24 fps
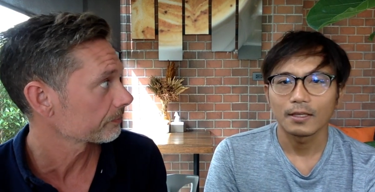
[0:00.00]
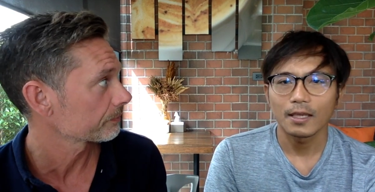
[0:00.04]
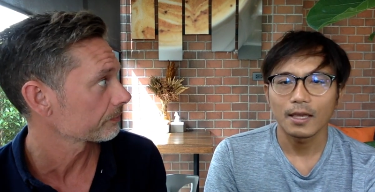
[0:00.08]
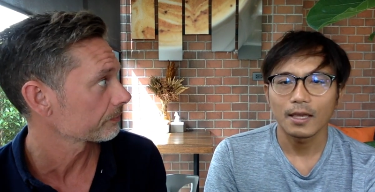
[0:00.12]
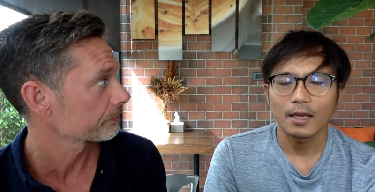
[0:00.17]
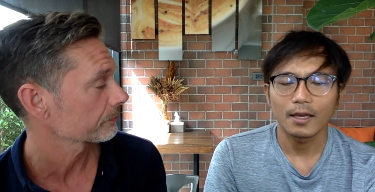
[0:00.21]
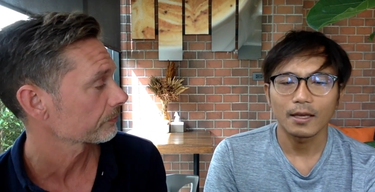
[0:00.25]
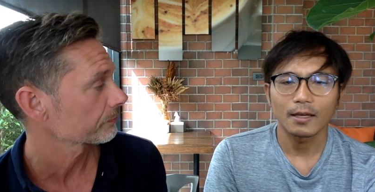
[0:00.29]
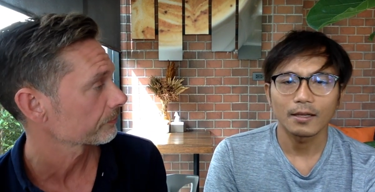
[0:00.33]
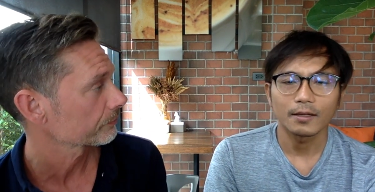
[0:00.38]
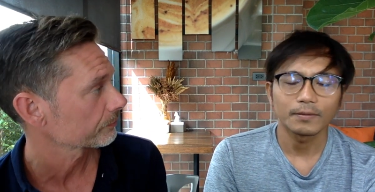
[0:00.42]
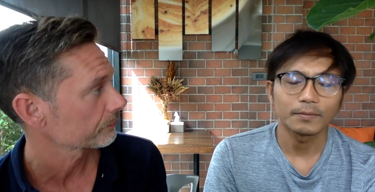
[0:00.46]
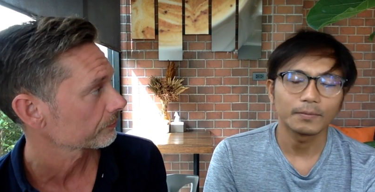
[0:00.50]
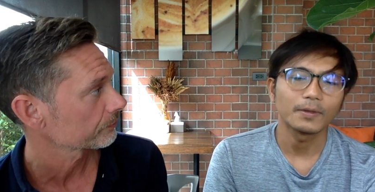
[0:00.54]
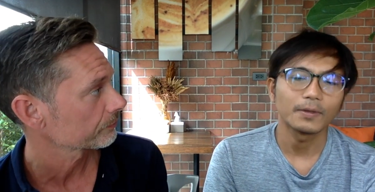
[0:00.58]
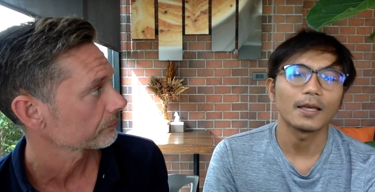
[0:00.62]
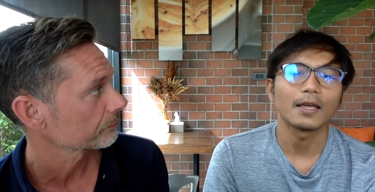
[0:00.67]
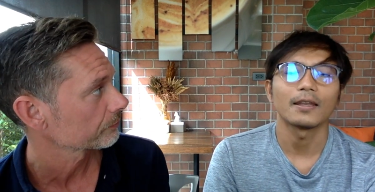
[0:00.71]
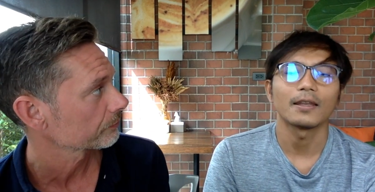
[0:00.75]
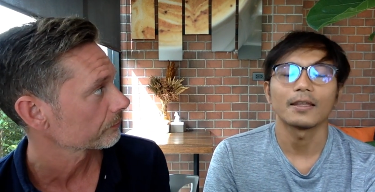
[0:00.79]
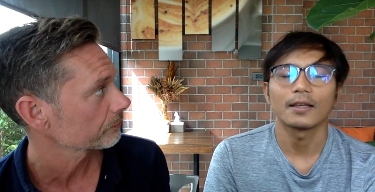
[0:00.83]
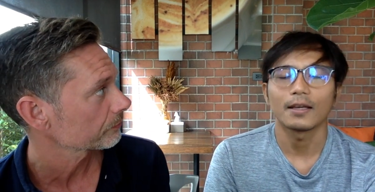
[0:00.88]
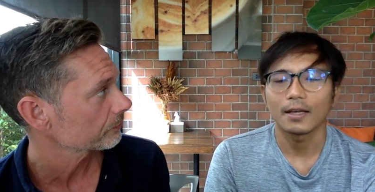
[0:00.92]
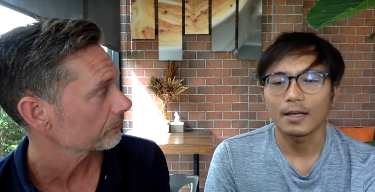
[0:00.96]
Speaker 1: Yeah,
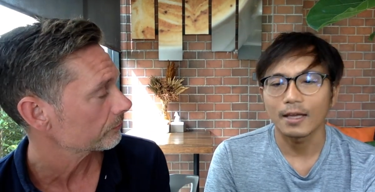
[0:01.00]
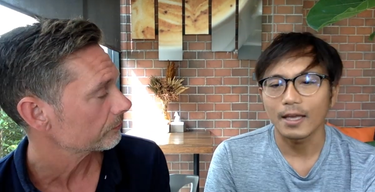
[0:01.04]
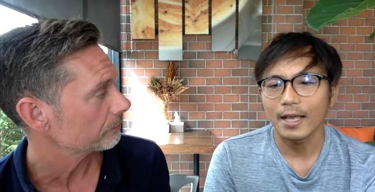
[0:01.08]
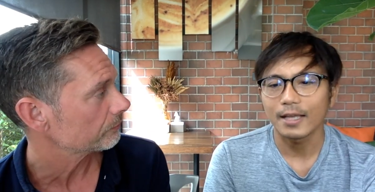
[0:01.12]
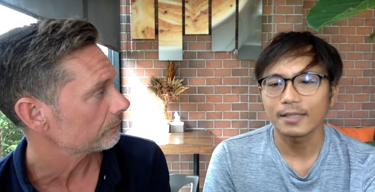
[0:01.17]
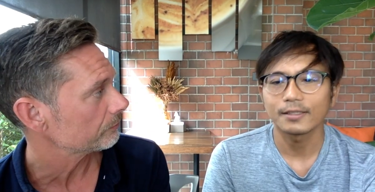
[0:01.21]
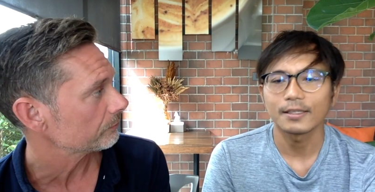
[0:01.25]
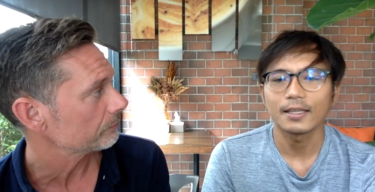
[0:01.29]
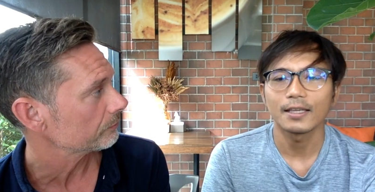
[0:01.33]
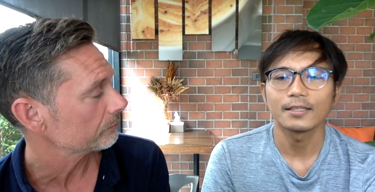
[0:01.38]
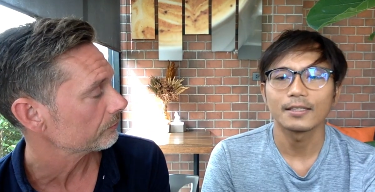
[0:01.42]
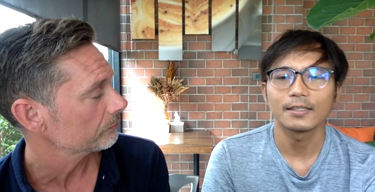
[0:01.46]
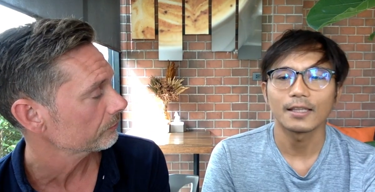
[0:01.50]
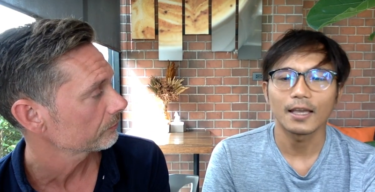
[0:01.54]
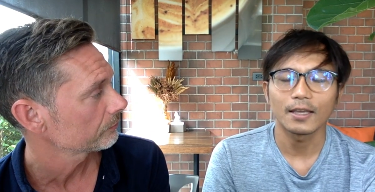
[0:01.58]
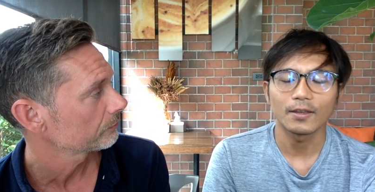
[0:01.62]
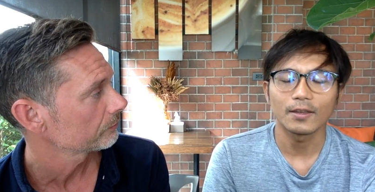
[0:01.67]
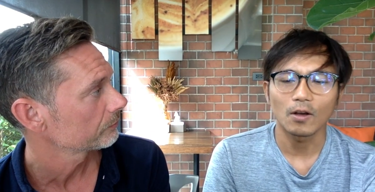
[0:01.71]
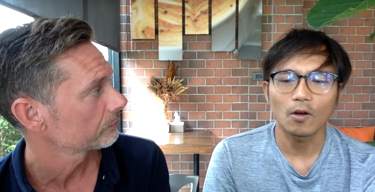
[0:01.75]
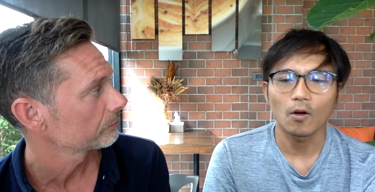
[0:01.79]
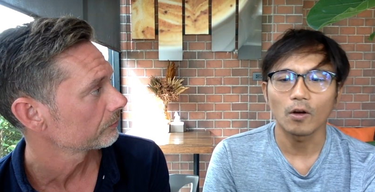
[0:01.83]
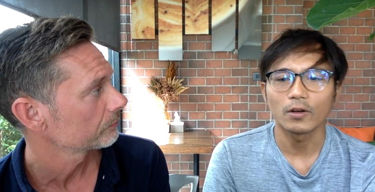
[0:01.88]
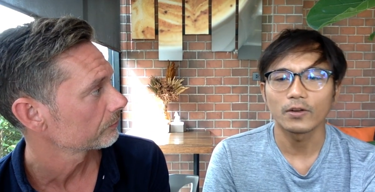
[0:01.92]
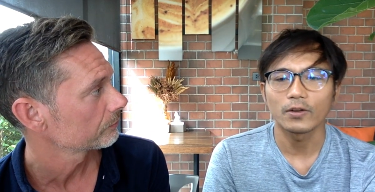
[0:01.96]
and, as they say, the
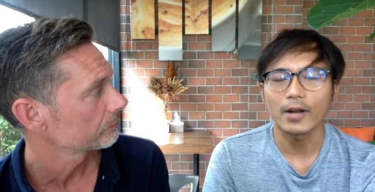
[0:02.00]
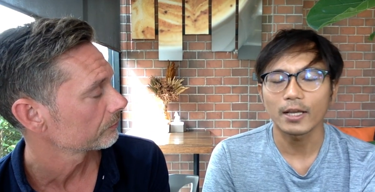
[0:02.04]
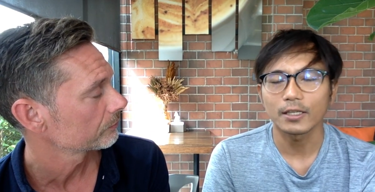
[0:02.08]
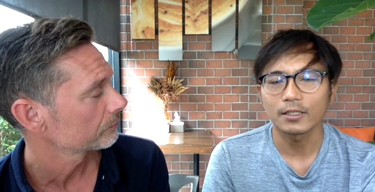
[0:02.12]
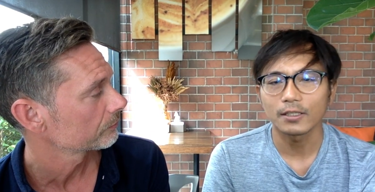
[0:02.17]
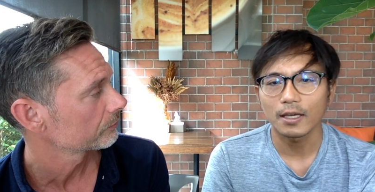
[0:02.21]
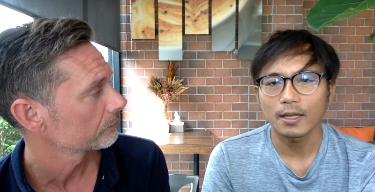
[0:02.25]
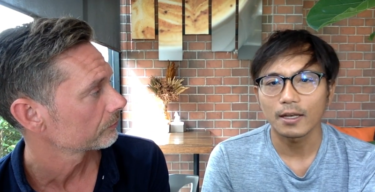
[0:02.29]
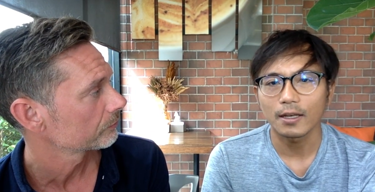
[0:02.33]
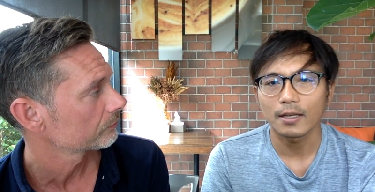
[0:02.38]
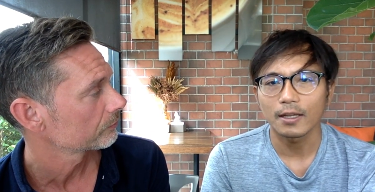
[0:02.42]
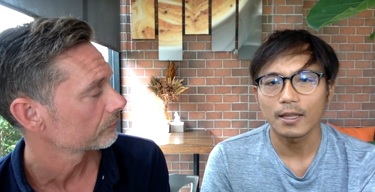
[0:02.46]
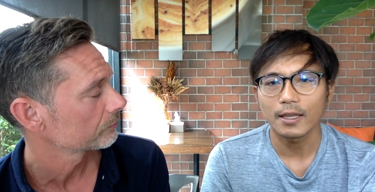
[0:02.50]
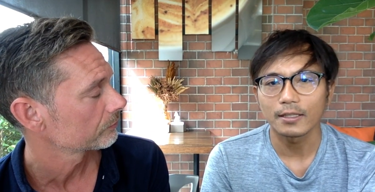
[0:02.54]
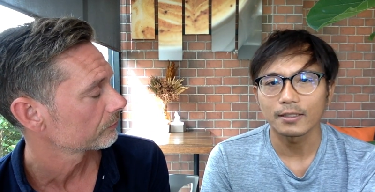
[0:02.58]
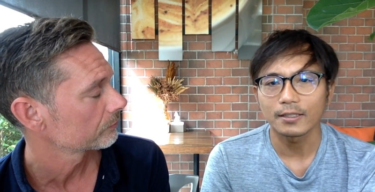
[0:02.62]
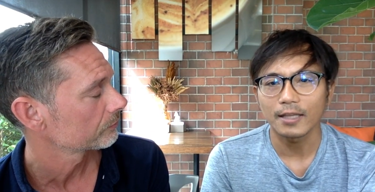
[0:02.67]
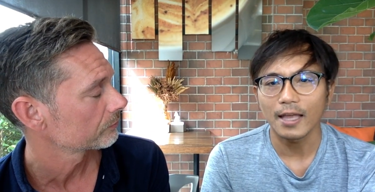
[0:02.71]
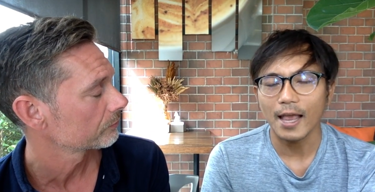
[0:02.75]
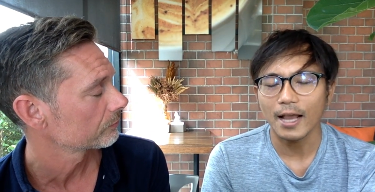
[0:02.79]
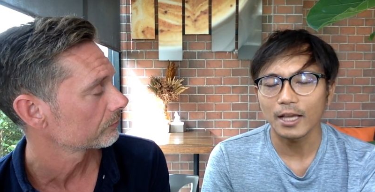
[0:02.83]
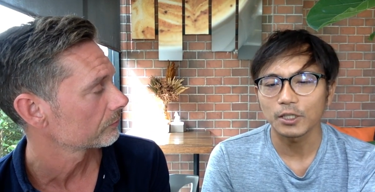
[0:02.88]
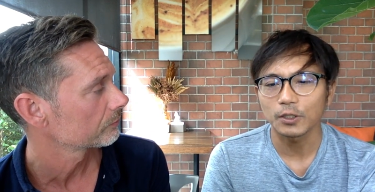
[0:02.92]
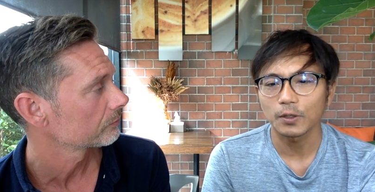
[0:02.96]
contraction is
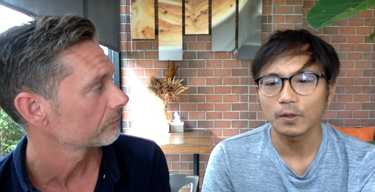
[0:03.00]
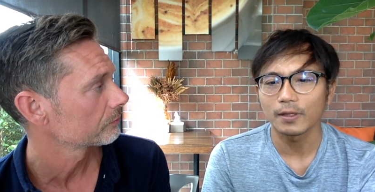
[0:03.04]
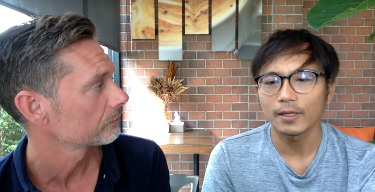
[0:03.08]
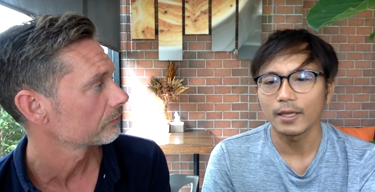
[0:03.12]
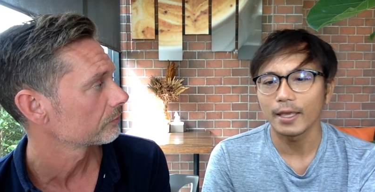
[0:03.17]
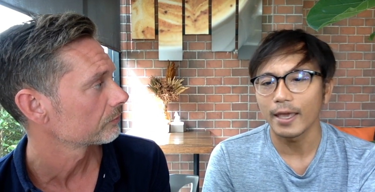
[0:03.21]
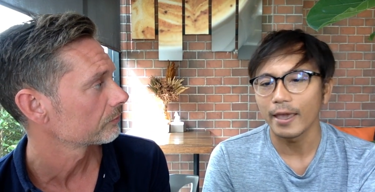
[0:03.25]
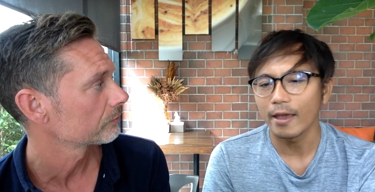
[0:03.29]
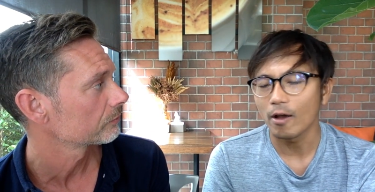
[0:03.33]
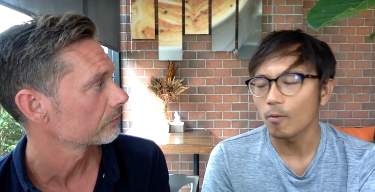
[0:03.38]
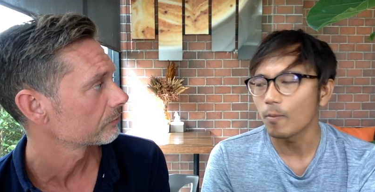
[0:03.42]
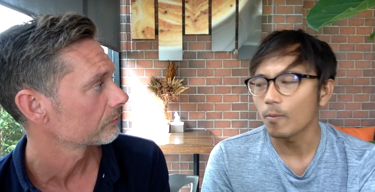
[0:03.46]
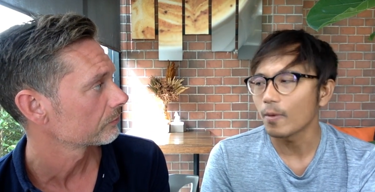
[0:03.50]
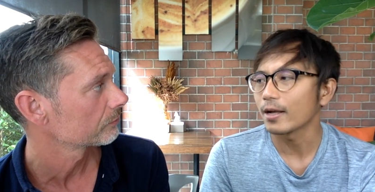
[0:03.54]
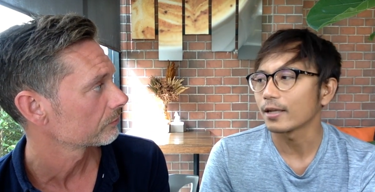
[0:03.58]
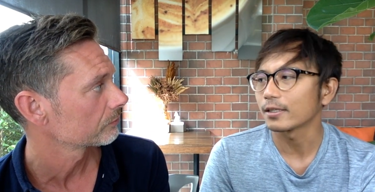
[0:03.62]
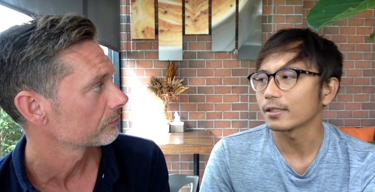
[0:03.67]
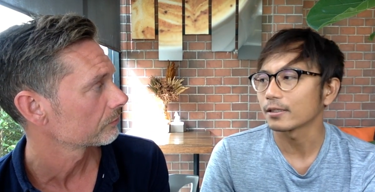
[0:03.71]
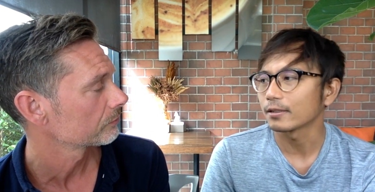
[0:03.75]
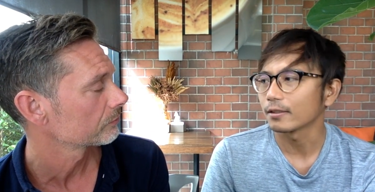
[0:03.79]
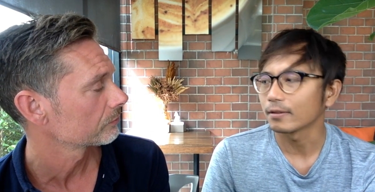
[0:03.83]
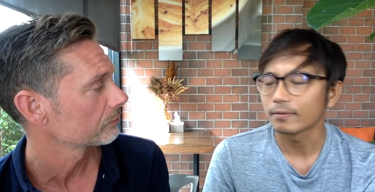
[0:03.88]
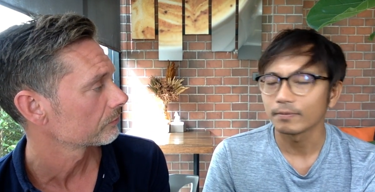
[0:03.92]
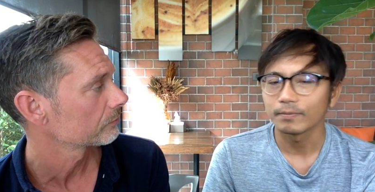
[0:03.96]
actually help
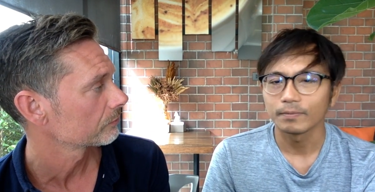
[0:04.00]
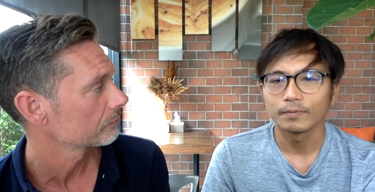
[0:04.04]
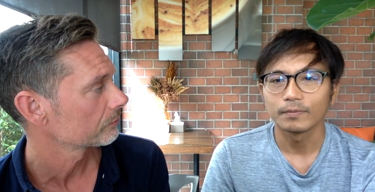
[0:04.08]
us